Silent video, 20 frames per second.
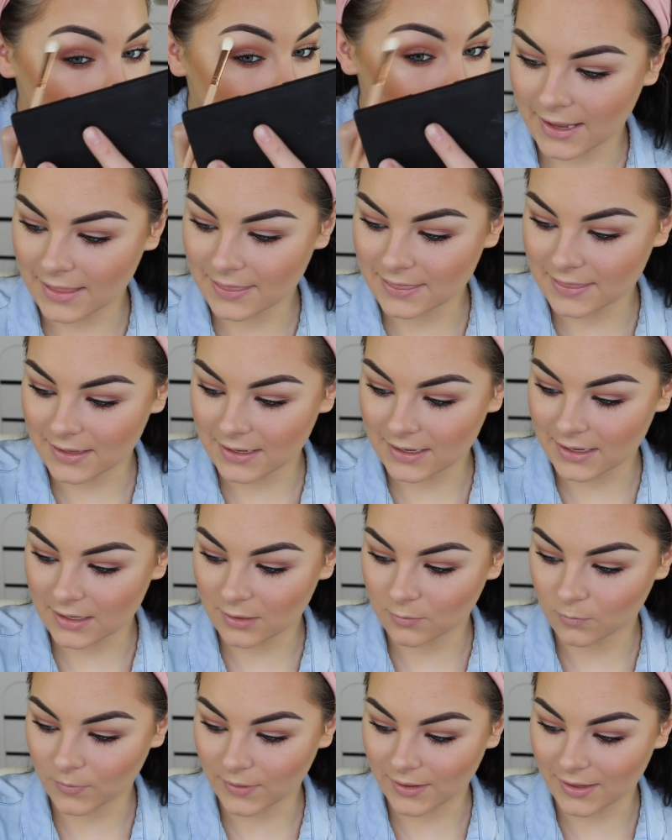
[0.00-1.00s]
And then
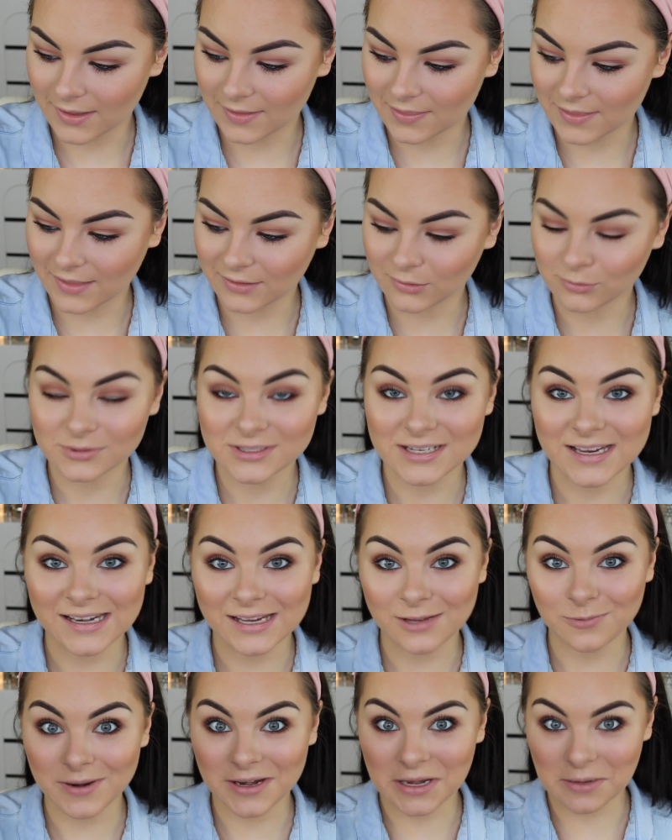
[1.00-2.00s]
with a little
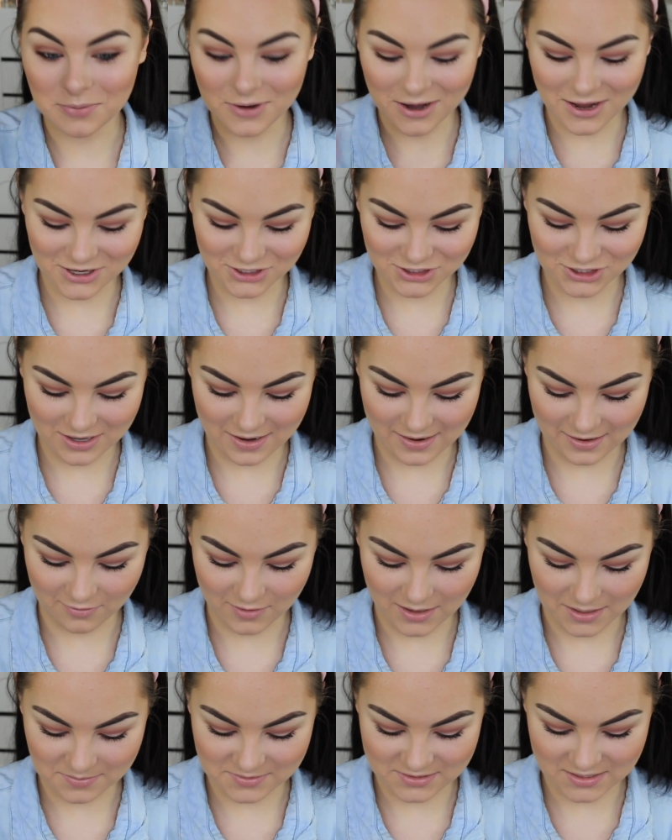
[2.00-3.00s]
teeny weeny brush, I
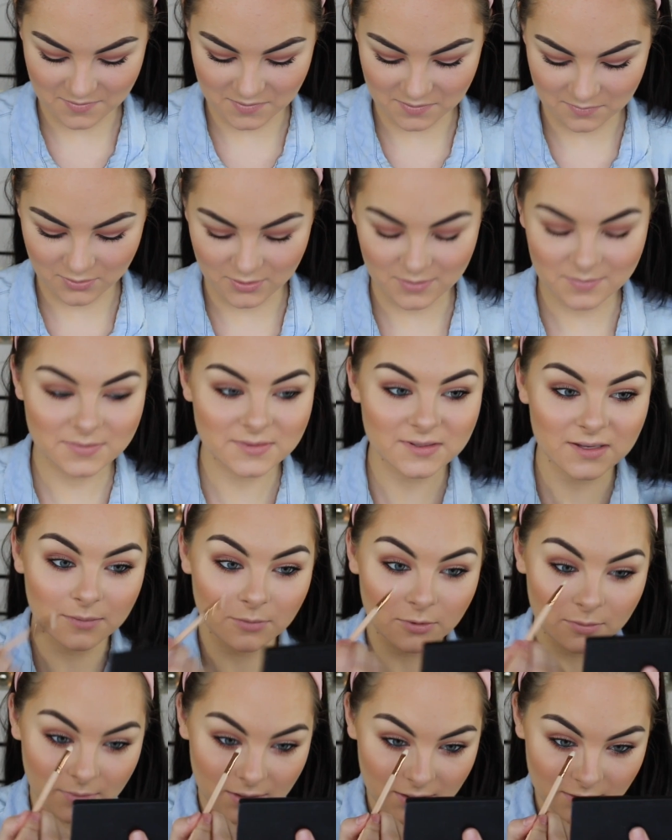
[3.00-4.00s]
grabbed some and popped some
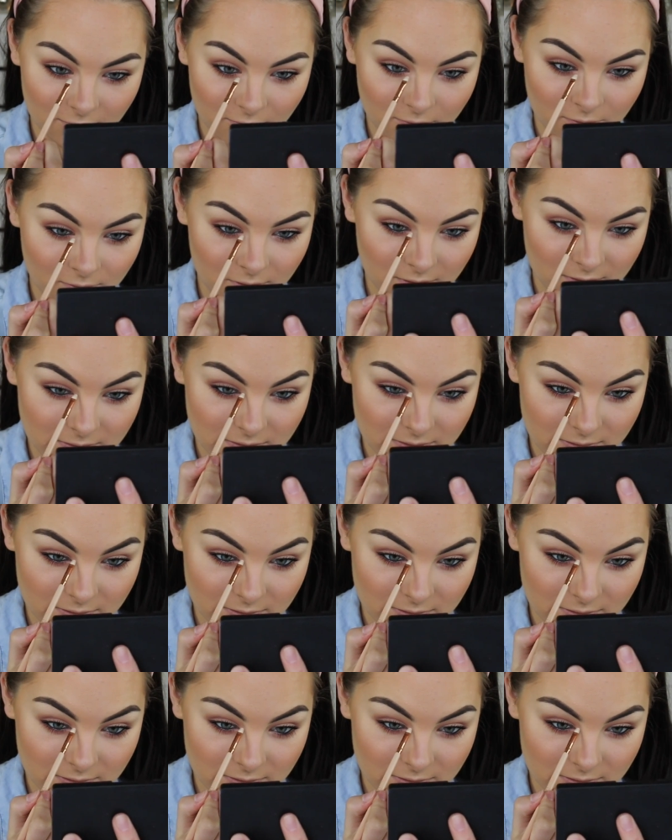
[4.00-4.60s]
on my inner corners